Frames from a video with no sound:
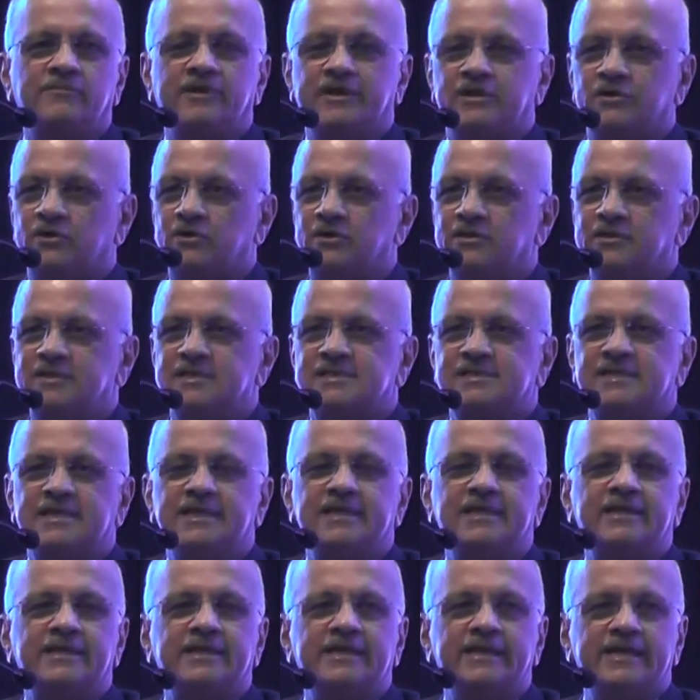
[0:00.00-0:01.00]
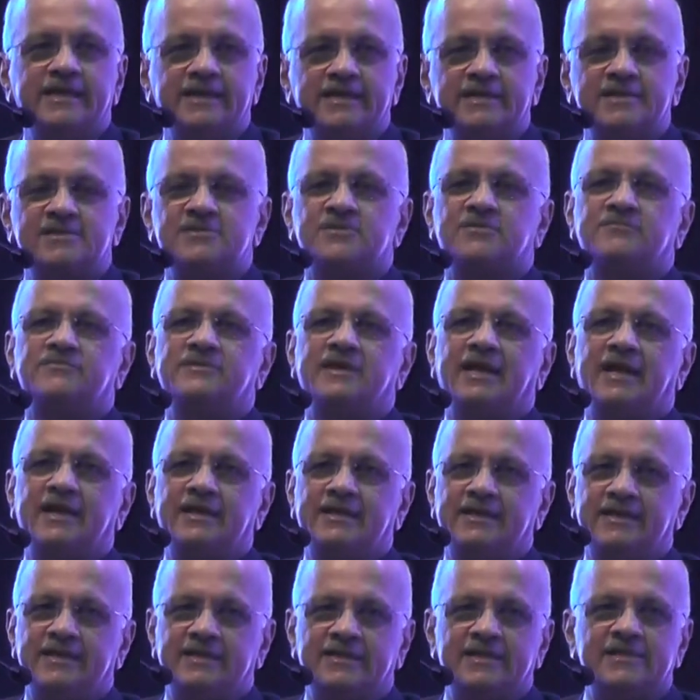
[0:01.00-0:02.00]
where all the senior leaders of the
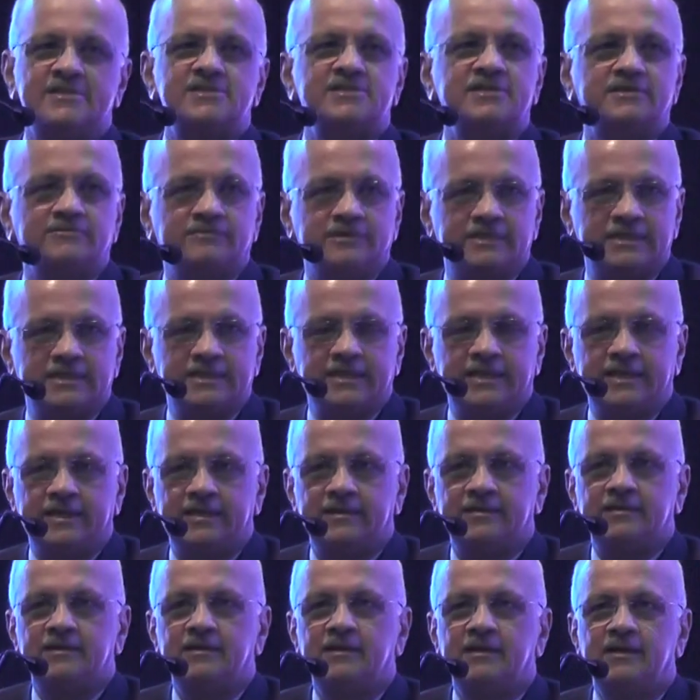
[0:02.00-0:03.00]
IT industry were there,